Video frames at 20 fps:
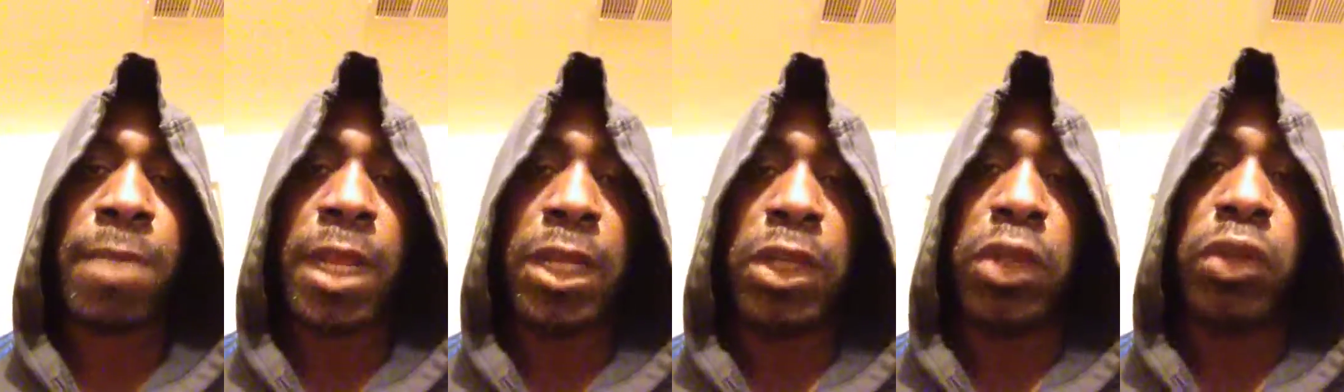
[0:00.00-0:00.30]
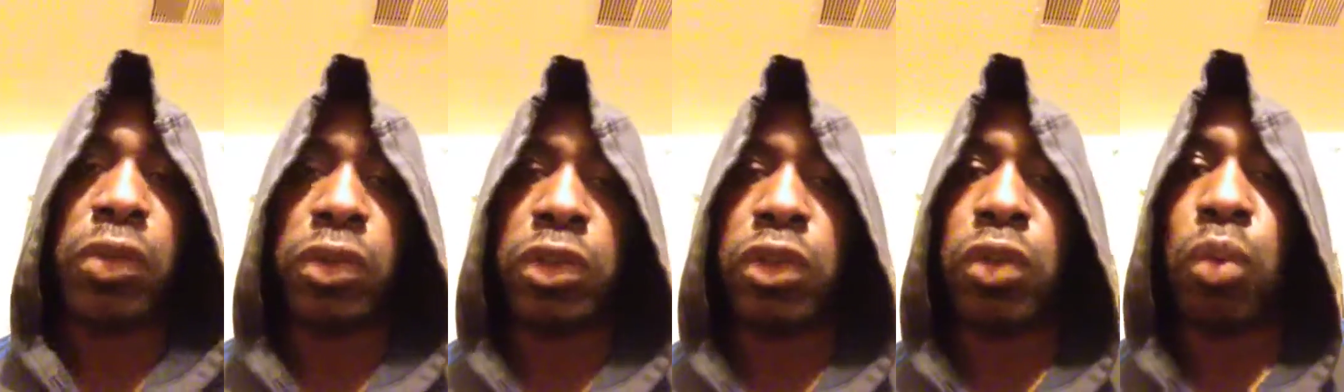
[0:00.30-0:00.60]

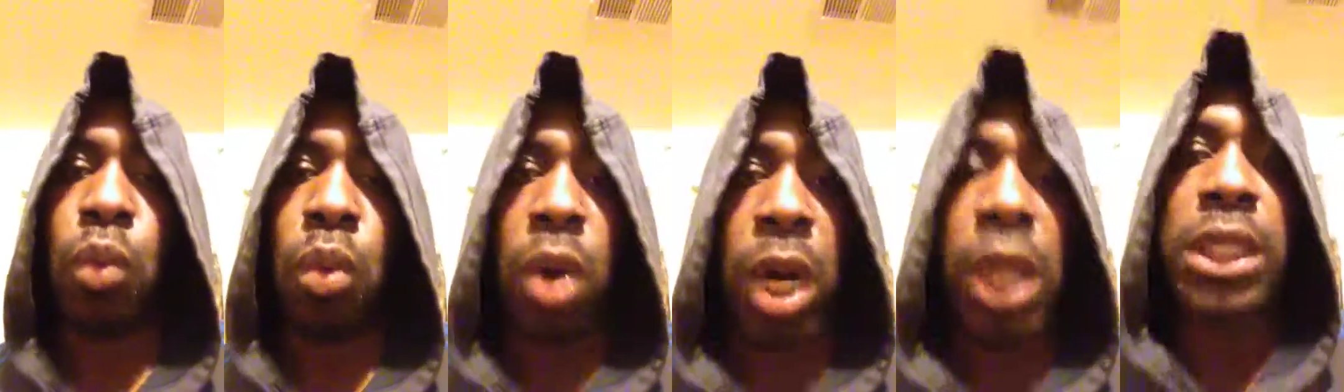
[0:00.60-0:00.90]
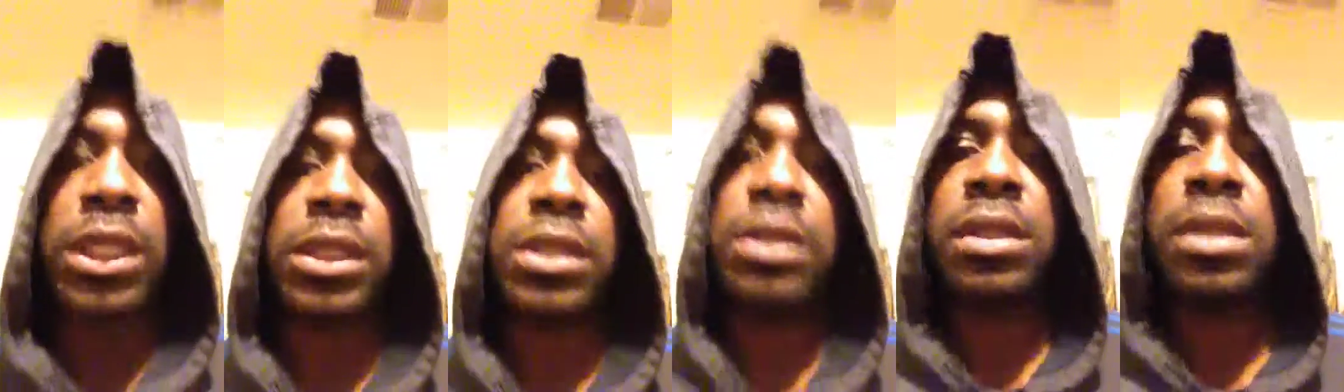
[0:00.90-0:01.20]
use
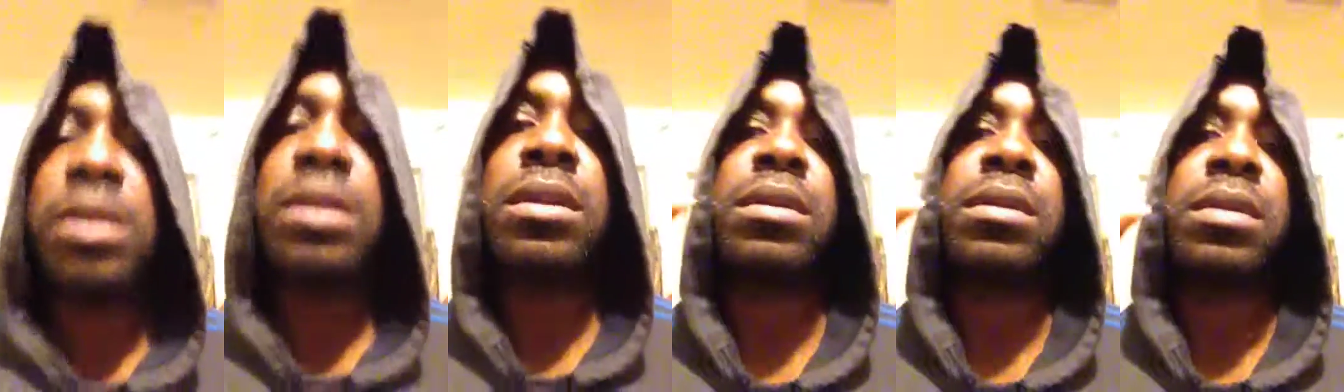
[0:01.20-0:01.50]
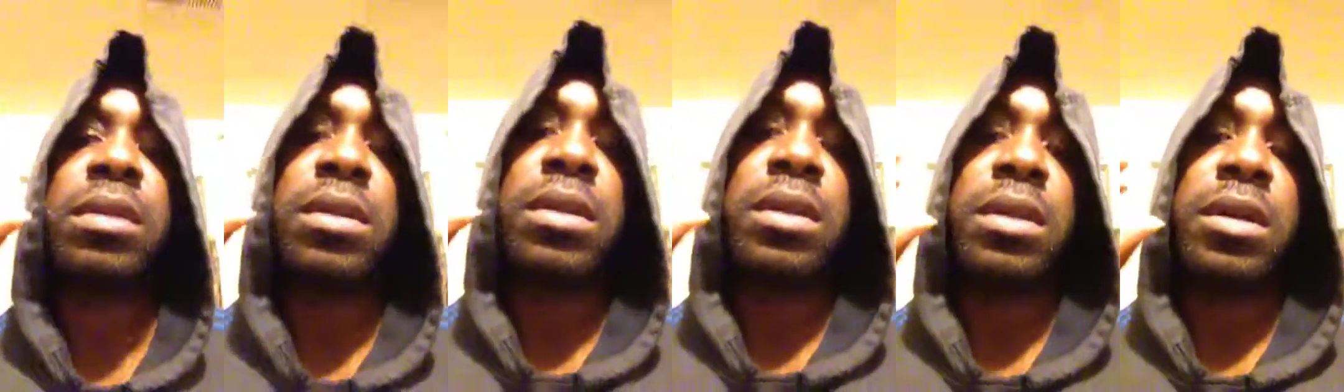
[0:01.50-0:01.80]
one
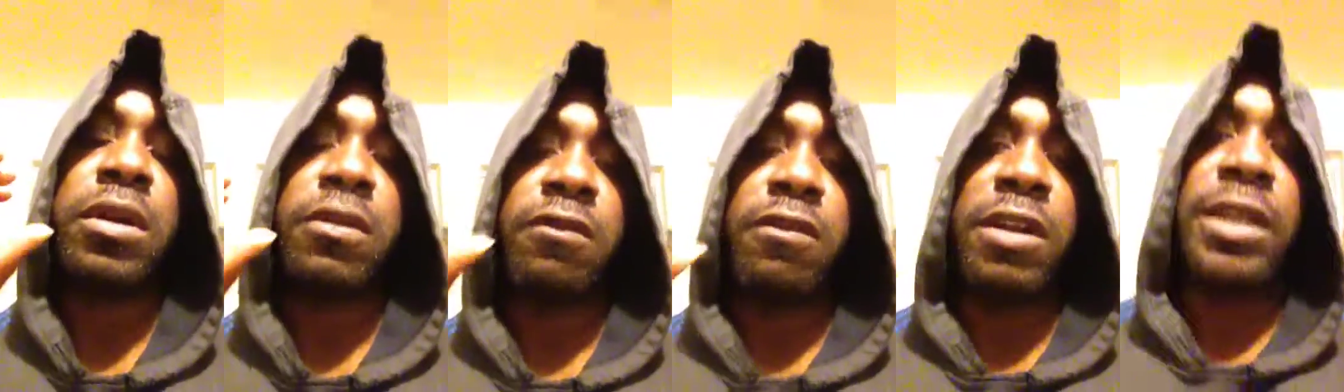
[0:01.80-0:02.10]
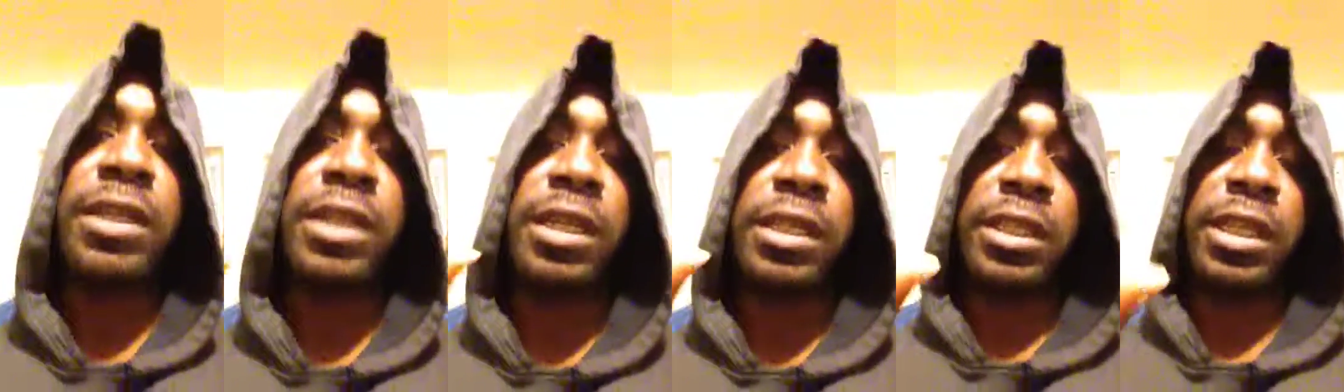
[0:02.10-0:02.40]

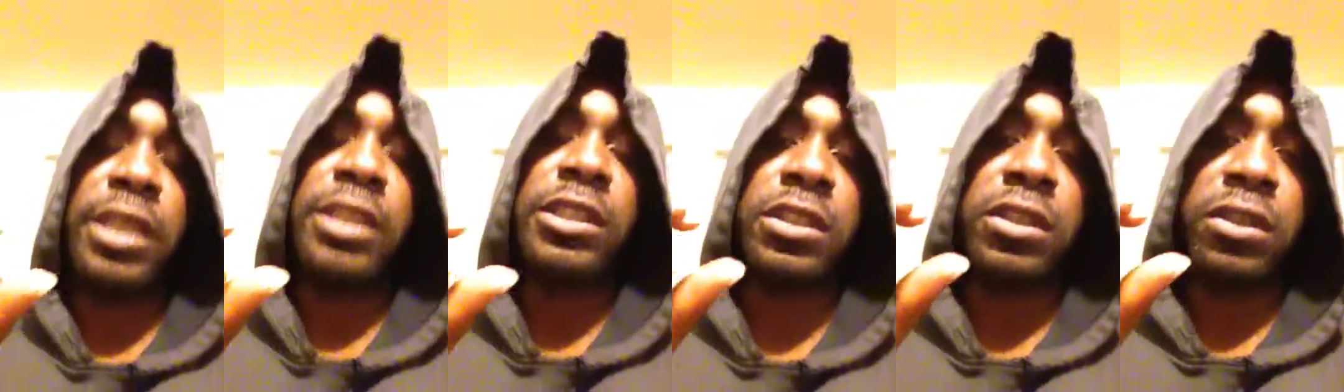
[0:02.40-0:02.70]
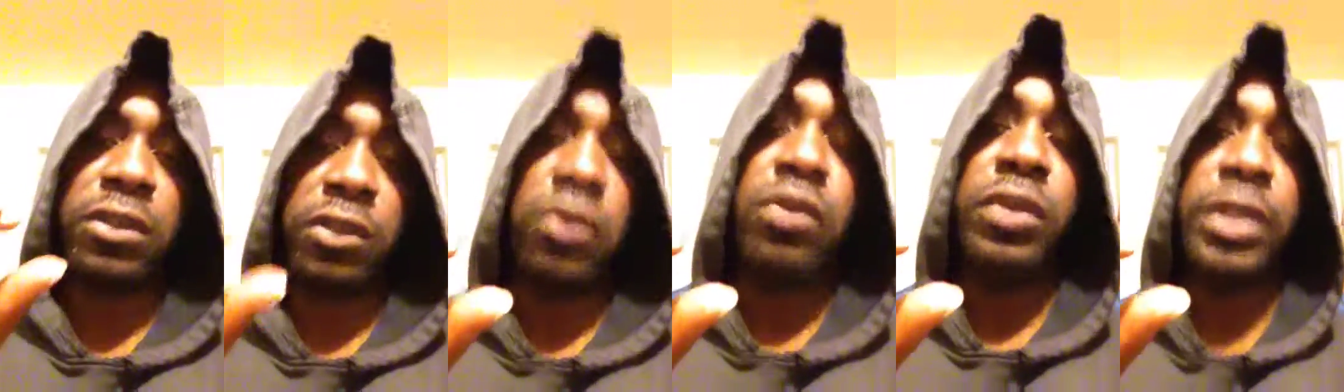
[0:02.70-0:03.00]
render texture
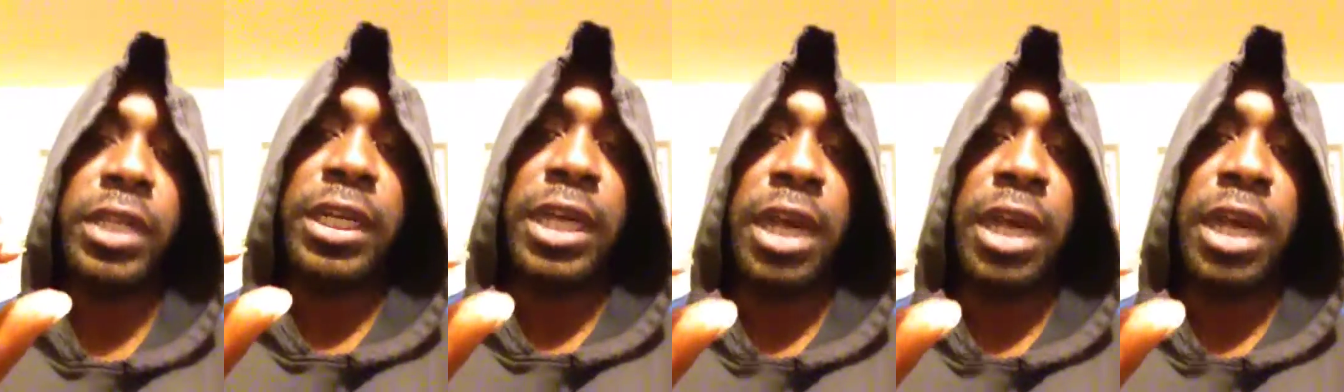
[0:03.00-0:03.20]
to the